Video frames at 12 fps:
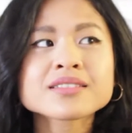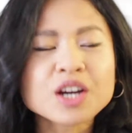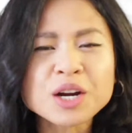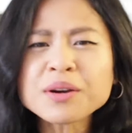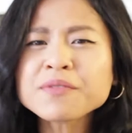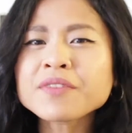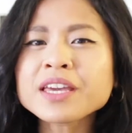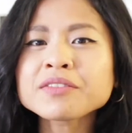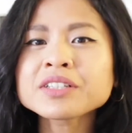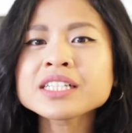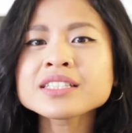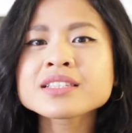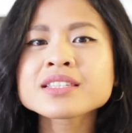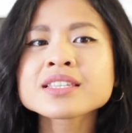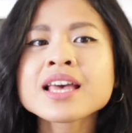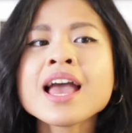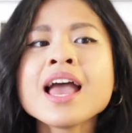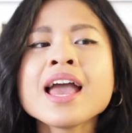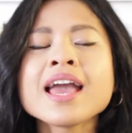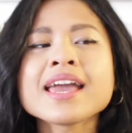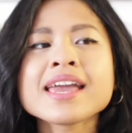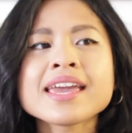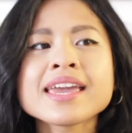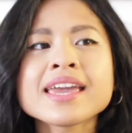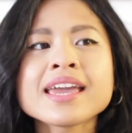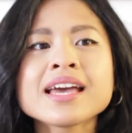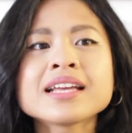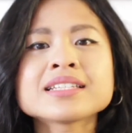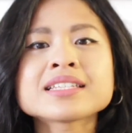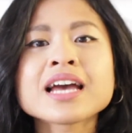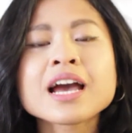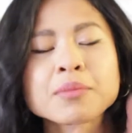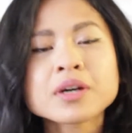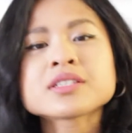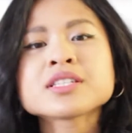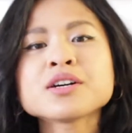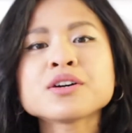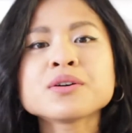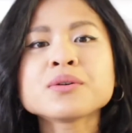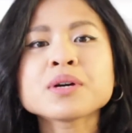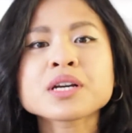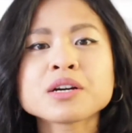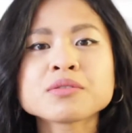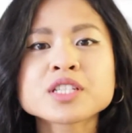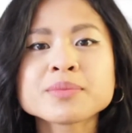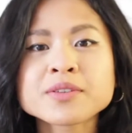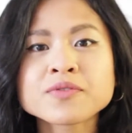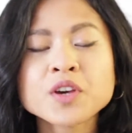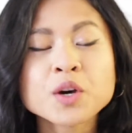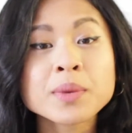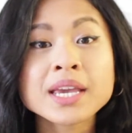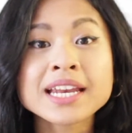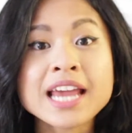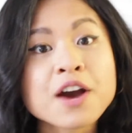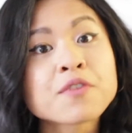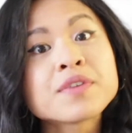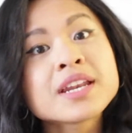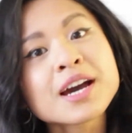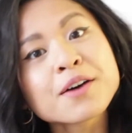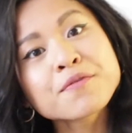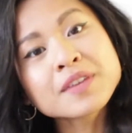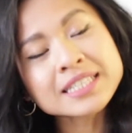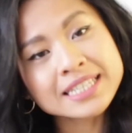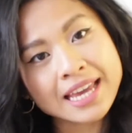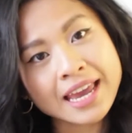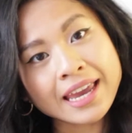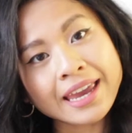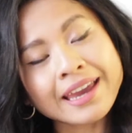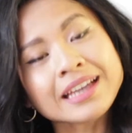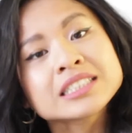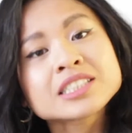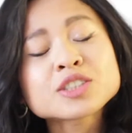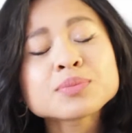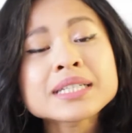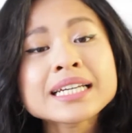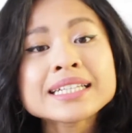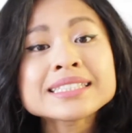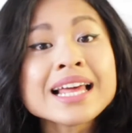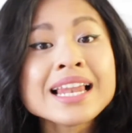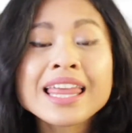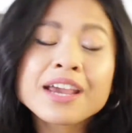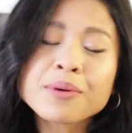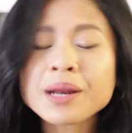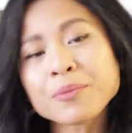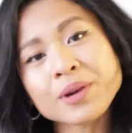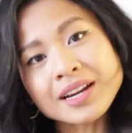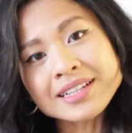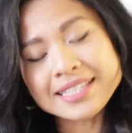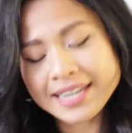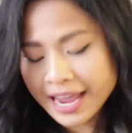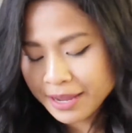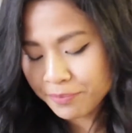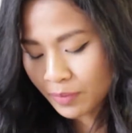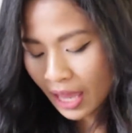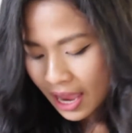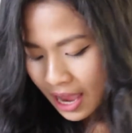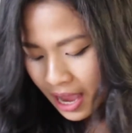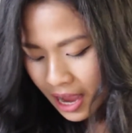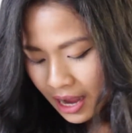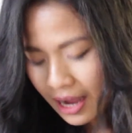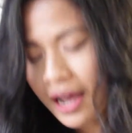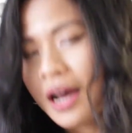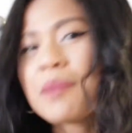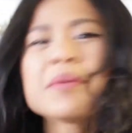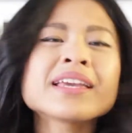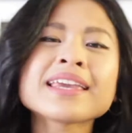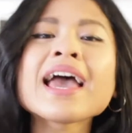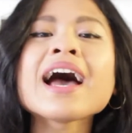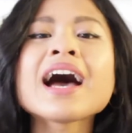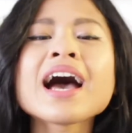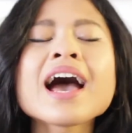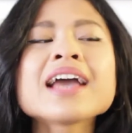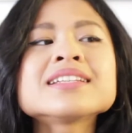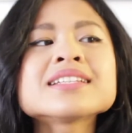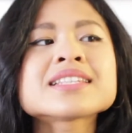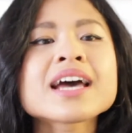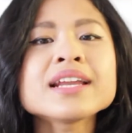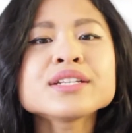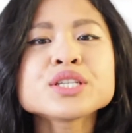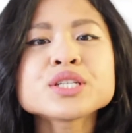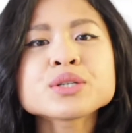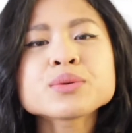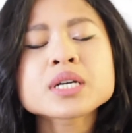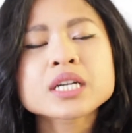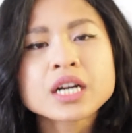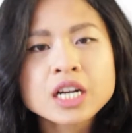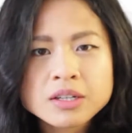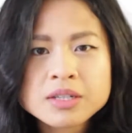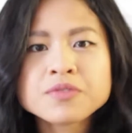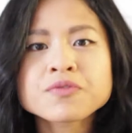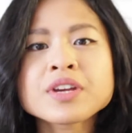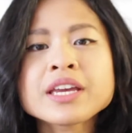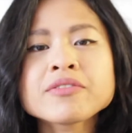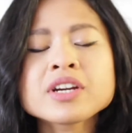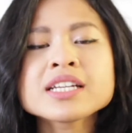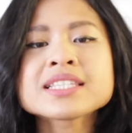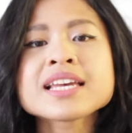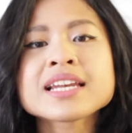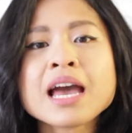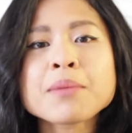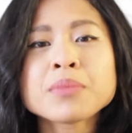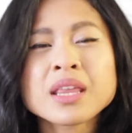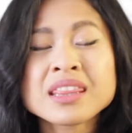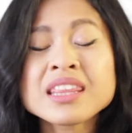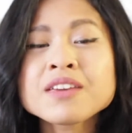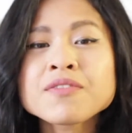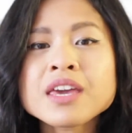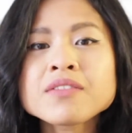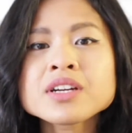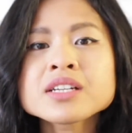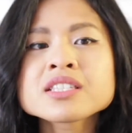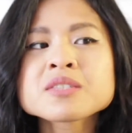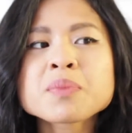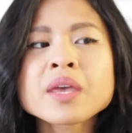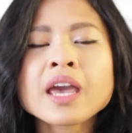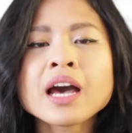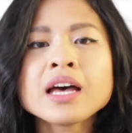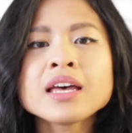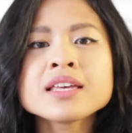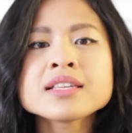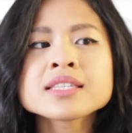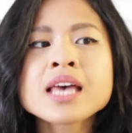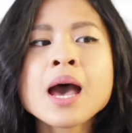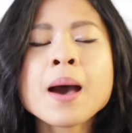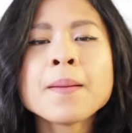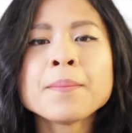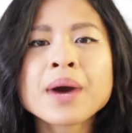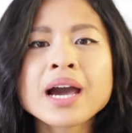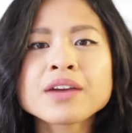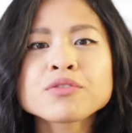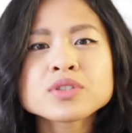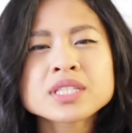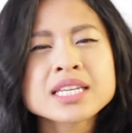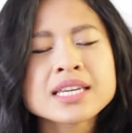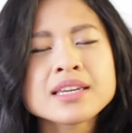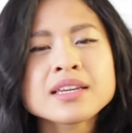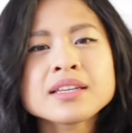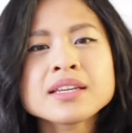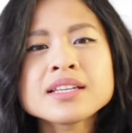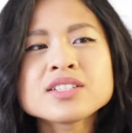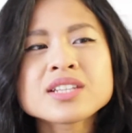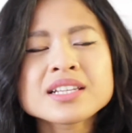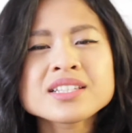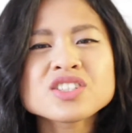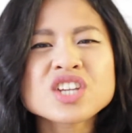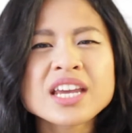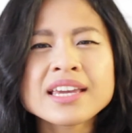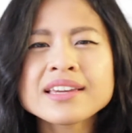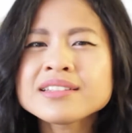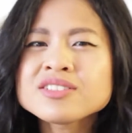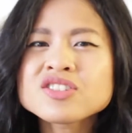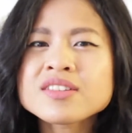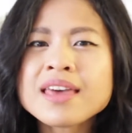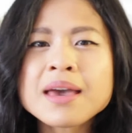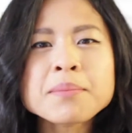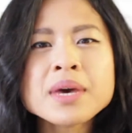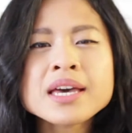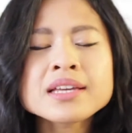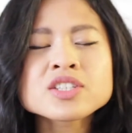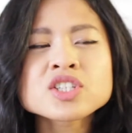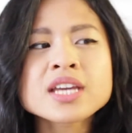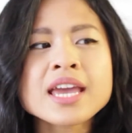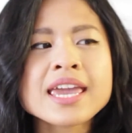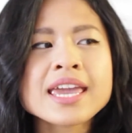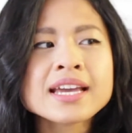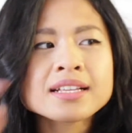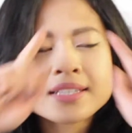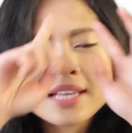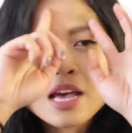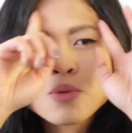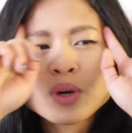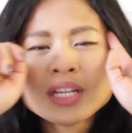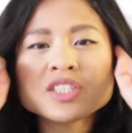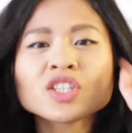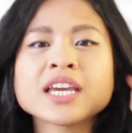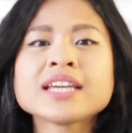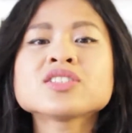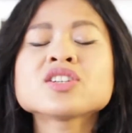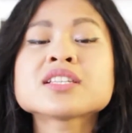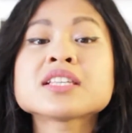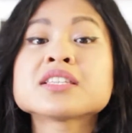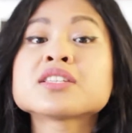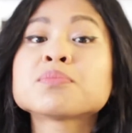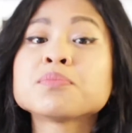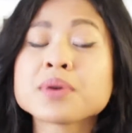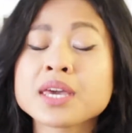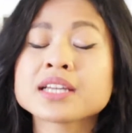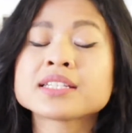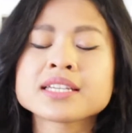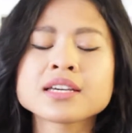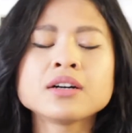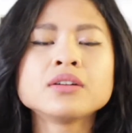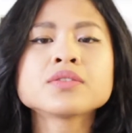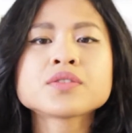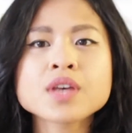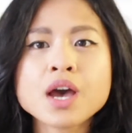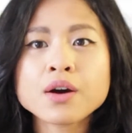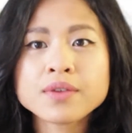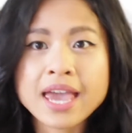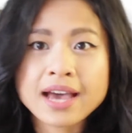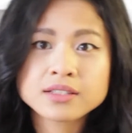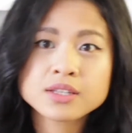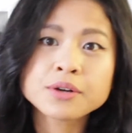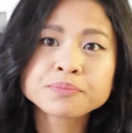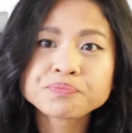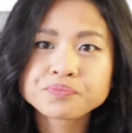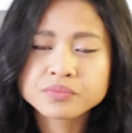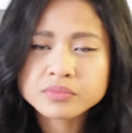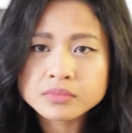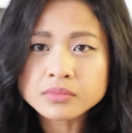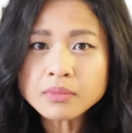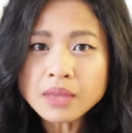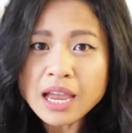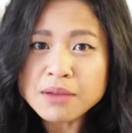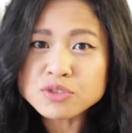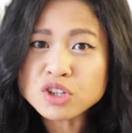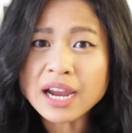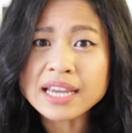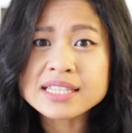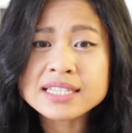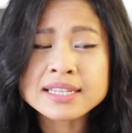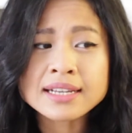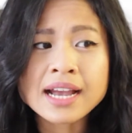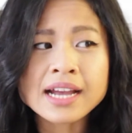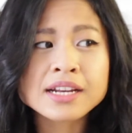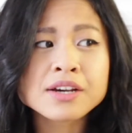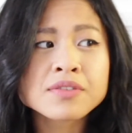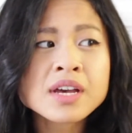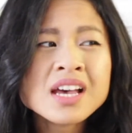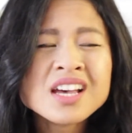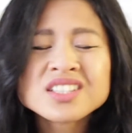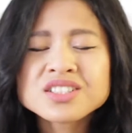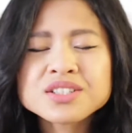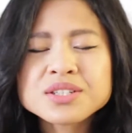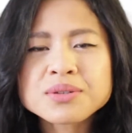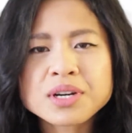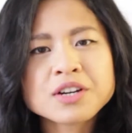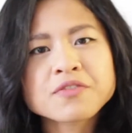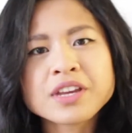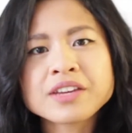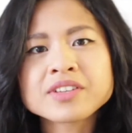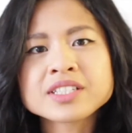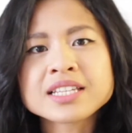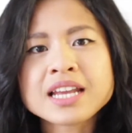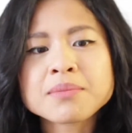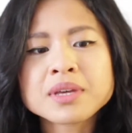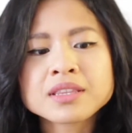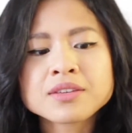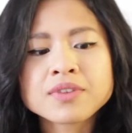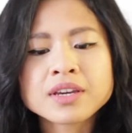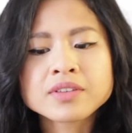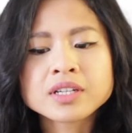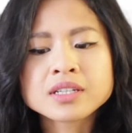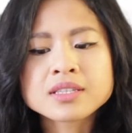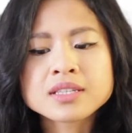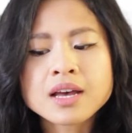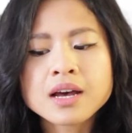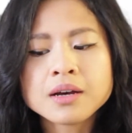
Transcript: current favorites, and I'm also going to be filming an outfit of the day just because I like what I'm wearing today. Yeah, I decided to do current favorites and not monthly favorites because my routine doesn't change that much, and when it changes, it's a big deal. So yeah, so I'm trying to kind of just do current favorites and not monthly favorites.